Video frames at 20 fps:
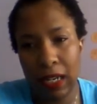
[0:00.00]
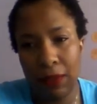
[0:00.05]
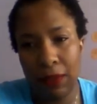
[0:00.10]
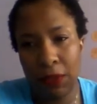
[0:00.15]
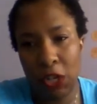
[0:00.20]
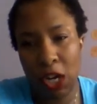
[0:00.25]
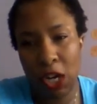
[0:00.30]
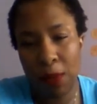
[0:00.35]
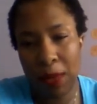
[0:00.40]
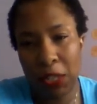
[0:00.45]
if
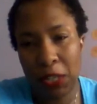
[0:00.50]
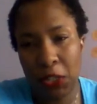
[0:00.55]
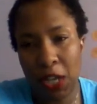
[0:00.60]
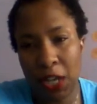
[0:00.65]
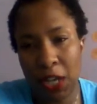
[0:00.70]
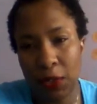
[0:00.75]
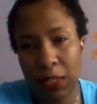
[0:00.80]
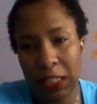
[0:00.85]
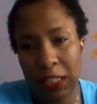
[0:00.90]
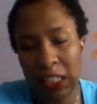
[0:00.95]
you're new to my
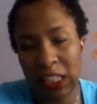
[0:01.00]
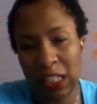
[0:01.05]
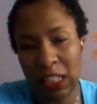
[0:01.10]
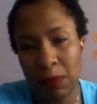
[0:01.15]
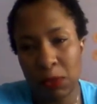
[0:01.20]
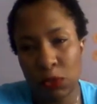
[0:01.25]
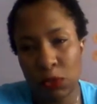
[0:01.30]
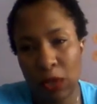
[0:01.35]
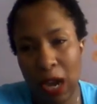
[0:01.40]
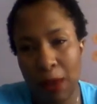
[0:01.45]
channel, hit the
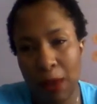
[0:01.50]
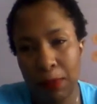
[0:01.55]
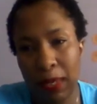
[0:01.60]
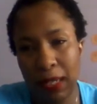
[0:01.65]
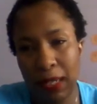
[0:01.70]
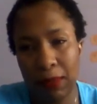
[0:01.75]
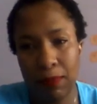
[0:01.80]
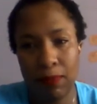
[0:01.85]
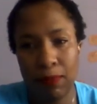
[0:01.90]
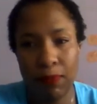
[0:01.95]
subscribe
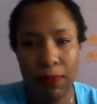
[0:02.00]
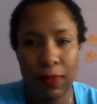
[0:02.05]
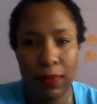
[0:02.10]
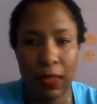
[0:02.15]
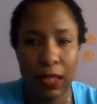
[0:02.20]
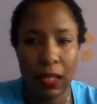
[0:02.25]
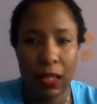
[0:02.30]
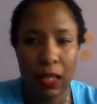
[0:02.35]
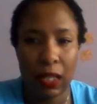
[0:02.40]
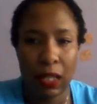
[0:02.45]
button
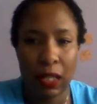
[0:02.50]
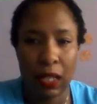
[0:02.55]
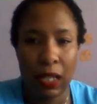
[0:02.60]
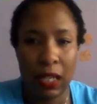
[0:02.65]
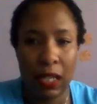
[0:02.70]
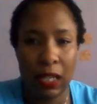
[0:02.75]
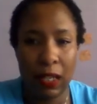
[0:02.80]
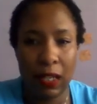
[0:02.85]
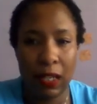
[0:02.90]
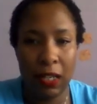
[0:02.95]

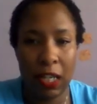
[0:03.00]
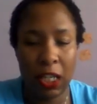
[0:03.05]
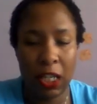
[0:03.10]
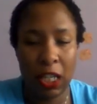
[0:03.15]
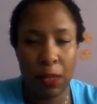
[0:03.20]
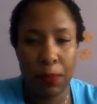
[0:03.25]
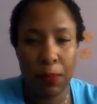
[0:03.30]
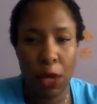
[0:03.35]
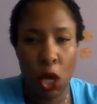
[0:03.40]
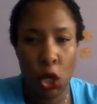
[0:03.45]
and
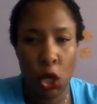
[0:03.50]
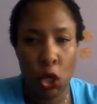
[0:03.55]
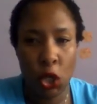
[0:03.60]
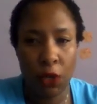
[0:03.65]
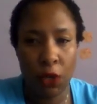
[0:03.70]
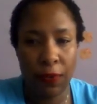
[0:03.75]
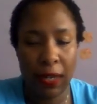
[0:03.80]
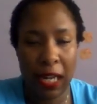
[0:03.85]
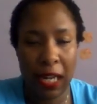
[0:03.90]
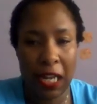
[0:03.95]
hit the bell
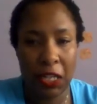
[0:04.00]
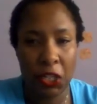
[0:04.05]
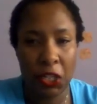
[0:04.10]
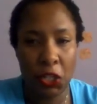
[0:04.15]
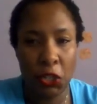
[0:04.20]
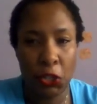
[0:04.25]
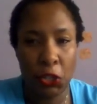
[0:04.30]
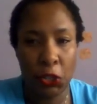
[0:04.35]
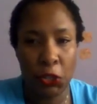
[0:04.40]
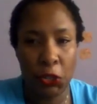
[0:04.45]

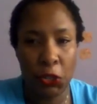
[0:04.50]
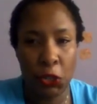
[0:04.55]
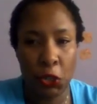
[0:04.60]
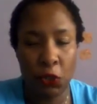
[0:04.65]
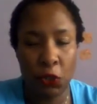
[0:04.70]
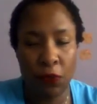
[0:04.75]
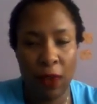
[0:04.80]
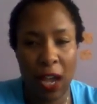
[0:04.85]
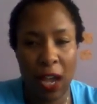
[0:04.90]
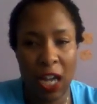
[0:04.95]
notification so you're
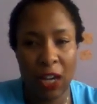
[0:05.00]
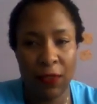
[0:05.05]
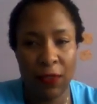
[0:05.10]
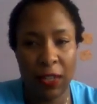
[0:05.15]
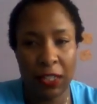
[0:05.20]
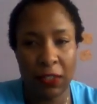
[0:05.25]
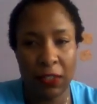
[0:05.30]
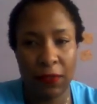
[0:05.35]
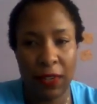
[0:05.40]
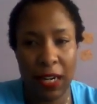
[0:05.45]
notified of
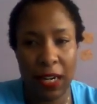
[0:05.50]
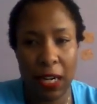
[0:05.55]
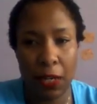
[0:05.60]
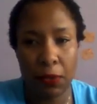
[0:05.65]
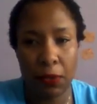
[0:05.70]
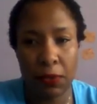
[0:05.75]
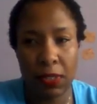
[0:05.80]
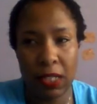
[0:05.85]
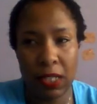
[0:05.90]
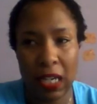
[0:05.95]
other
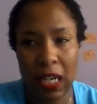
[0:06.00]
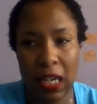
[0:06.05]
videos.